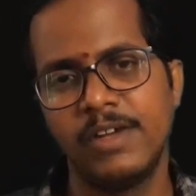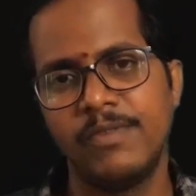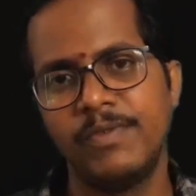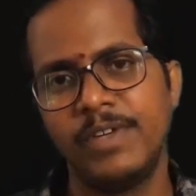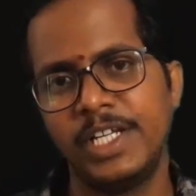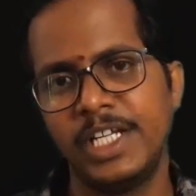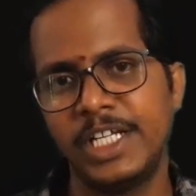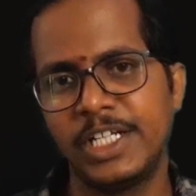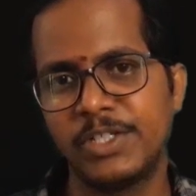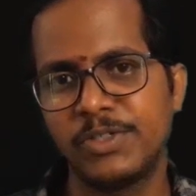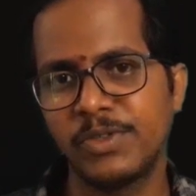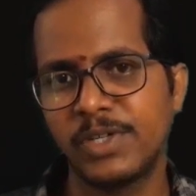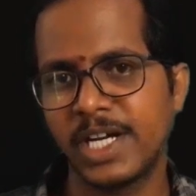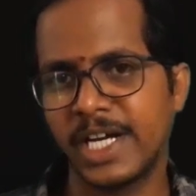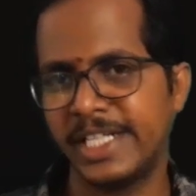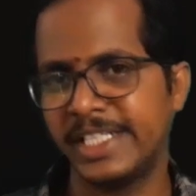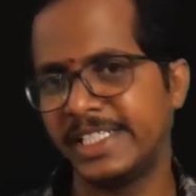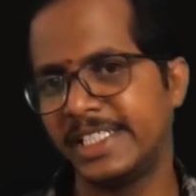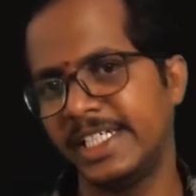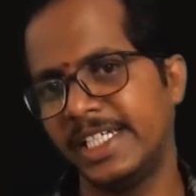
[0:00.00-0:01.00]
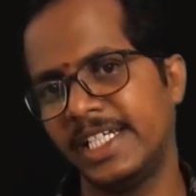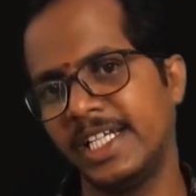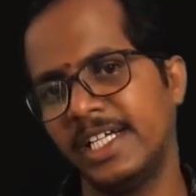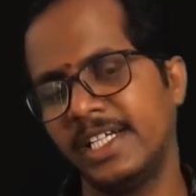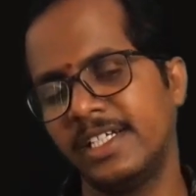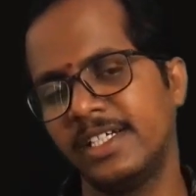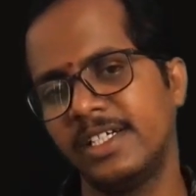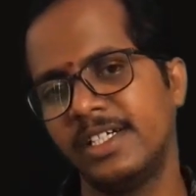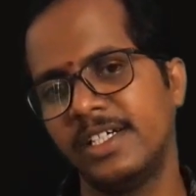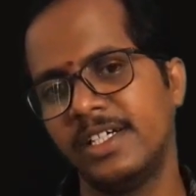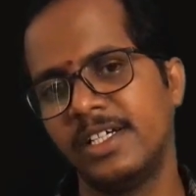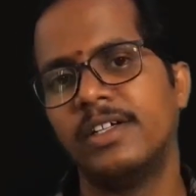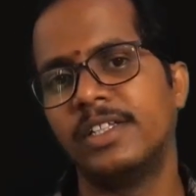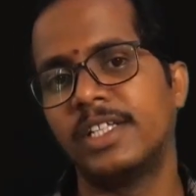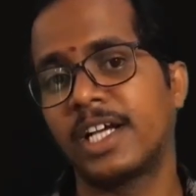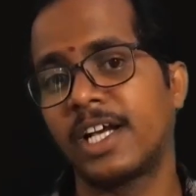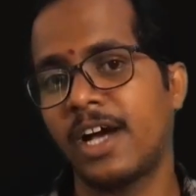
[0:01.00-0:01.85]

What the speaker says: we need to consider the